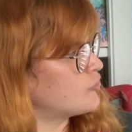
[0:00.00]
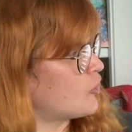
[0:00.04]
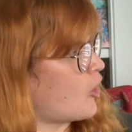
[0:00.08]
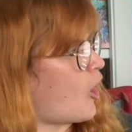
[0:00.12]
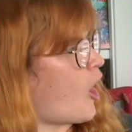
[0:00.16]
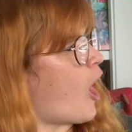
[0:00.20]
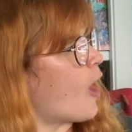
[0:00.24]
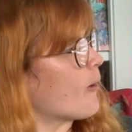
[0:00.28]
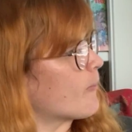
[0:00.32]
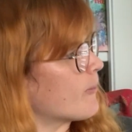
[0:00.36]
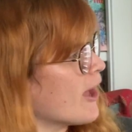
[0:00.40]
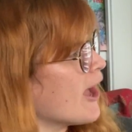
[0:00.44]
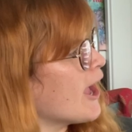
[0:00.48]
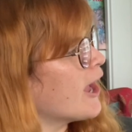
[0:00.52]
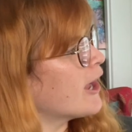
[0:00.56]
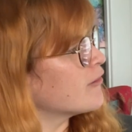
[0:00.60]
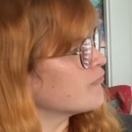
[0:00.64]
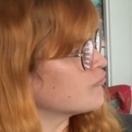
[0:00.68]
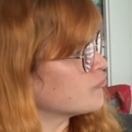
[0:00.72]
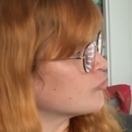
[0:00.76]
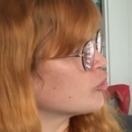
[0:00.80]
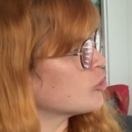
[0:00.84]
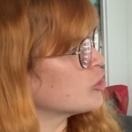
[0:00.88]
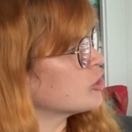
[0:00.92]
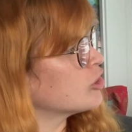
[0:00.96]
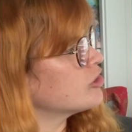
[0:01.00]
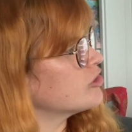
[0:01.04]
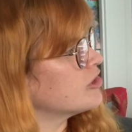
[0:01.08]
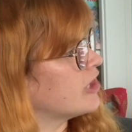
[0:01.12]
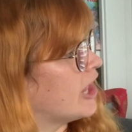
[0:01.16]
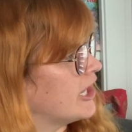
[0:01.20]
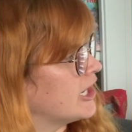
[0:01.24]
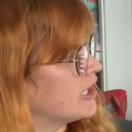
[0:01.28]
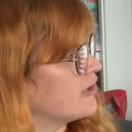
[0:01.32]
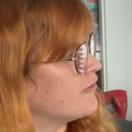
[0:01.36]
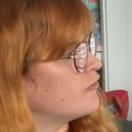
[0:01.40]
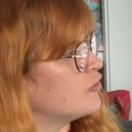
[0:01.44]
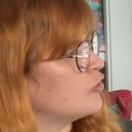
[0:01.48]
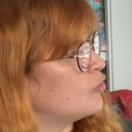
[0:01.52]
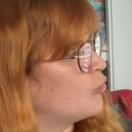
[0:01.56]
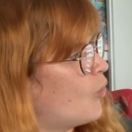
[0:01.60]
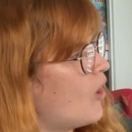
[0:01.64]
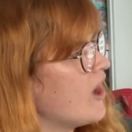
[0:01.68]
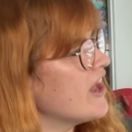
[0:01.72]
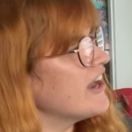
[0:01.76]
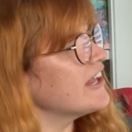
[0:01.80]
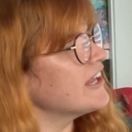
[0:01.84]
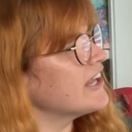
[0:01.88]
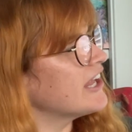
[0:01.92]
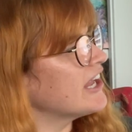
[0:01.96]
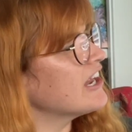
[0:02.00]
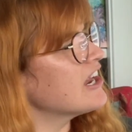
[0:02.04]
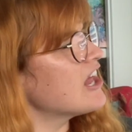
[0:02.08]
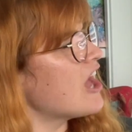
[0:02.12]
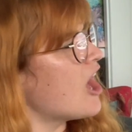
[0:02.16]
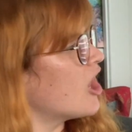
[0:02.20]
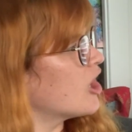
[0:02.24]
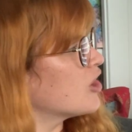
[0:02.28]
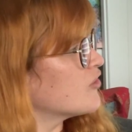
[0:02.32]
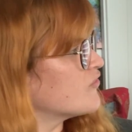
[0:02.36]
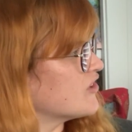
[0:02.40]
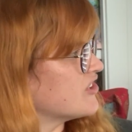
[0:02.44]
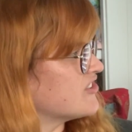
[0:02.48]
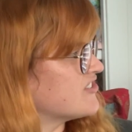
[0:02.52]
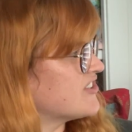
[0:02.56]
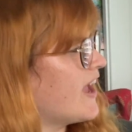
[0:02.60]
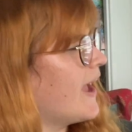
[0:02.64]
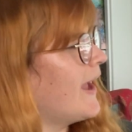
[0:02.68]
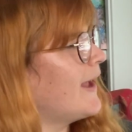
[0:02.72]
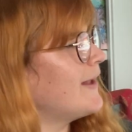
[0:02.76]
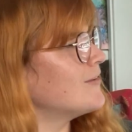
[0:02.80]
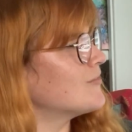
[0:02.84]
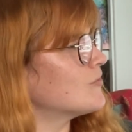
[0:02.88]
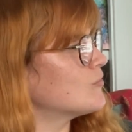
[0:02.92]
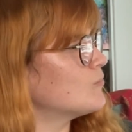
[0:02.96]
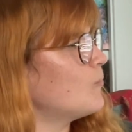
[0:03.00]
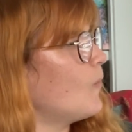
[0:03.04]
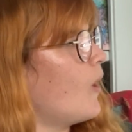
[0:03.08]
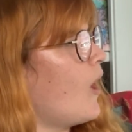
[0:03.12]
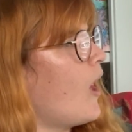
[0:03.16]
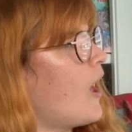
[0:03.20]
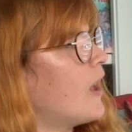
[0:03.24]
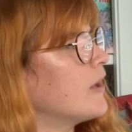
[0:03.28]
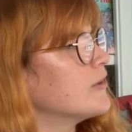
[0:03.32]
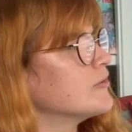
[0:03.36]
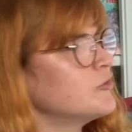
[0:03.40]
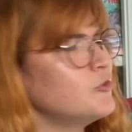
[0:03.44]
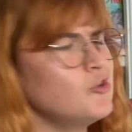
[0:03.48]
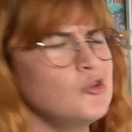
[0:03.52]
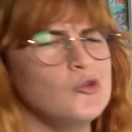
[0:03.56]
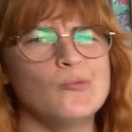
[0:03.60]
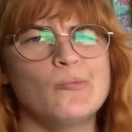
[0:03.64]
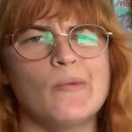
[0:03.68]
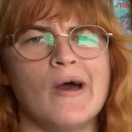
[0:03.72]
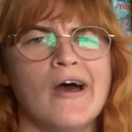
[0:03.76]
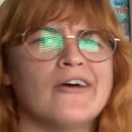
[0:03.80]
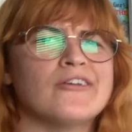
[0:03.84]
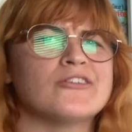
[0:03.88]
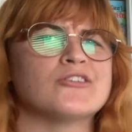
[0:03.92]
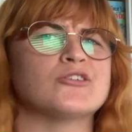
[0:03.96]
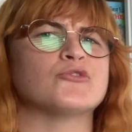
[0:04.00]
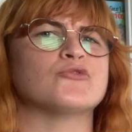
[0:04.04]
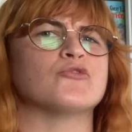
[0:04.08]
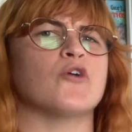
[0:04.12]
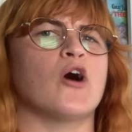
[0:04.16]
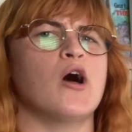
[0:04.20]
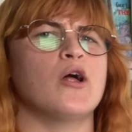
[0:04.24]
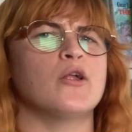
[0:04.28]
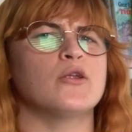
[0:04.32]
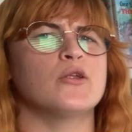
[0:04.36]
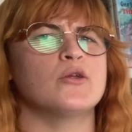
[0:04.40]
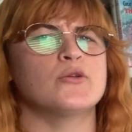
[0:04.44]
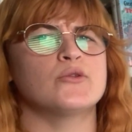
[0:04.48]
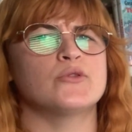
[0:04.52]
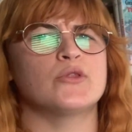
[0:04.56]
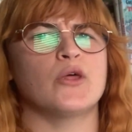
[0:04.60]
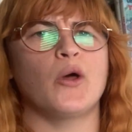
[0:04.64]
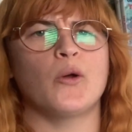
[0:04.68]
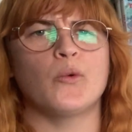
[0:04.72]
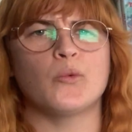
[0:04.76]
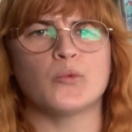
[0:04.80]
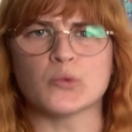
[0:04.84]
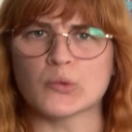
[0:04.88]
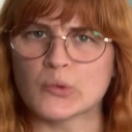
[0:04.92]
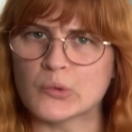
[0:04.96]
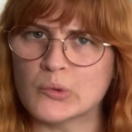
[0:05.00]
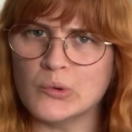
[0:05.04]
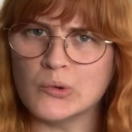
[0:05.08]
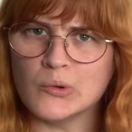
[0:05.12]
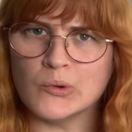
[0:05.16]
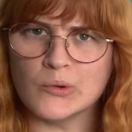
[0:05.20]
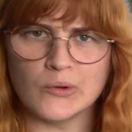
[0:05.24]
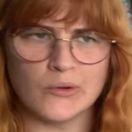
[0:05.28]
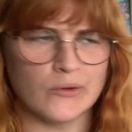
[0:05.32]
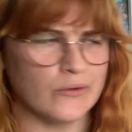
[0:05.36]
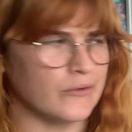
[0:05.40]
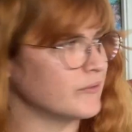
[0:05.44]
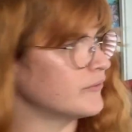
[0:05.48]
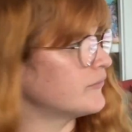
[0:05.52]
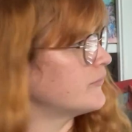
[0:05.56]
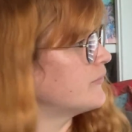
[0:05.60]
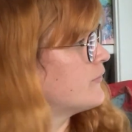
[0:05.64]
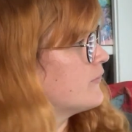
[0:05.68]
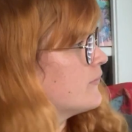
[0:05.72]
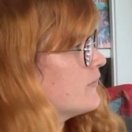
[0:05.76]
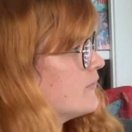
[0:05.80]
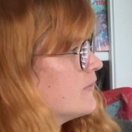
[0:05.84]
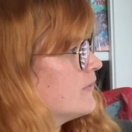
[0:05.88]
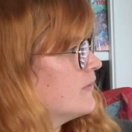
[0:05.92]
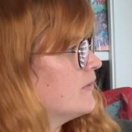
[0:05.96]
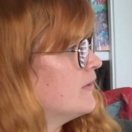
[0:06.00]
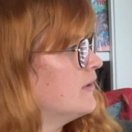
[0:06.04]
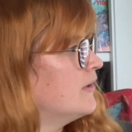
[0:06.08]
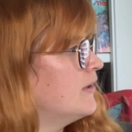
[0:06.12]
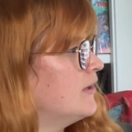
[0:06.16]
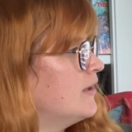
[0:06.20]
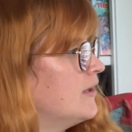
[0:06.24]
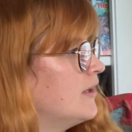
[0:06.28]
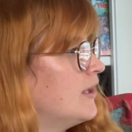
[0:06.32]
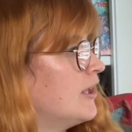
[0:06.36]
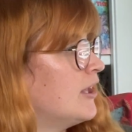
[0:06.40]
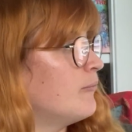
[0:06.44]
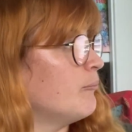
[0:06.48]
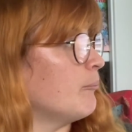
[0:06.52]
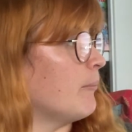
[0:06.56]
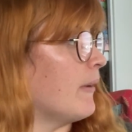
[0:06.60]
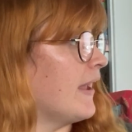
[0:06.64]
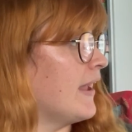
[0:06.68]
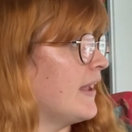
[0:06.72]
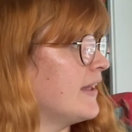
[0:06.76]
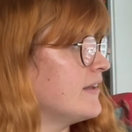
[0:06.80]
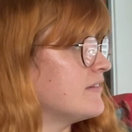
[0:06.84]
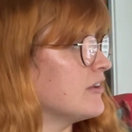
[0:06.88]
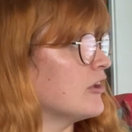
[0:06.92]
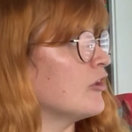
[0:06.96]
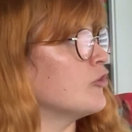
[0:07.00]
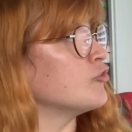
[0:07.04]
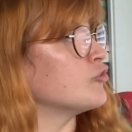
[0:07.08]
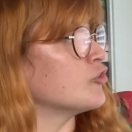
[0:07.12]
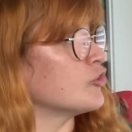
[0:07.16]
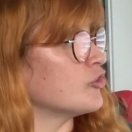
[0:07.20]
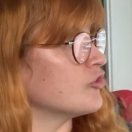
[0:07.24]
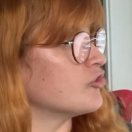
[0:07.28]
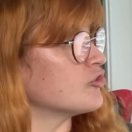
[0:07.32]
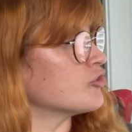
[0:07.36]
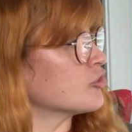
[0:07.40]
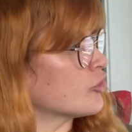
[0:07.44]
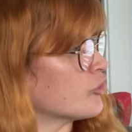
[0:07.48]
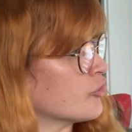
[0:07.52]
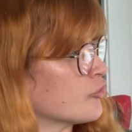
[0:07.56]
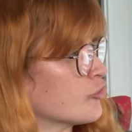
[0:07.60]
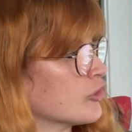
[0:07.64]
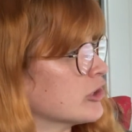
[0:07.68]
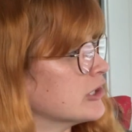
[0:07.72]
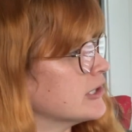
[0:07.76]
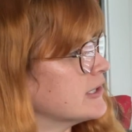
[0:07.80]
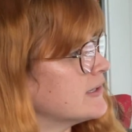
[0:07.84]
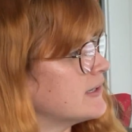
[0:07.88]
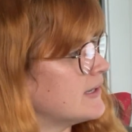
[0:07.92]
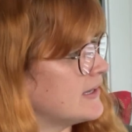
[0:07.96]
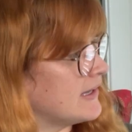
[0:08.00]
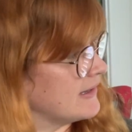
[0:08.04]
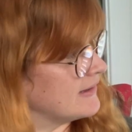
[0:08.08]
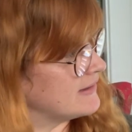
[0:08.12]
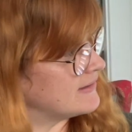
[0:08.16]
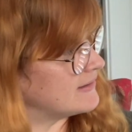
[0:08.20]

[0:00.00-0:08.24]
job, I have learned that if you want to get out of a tight spot, you must follow the rules. Pay attention, children, he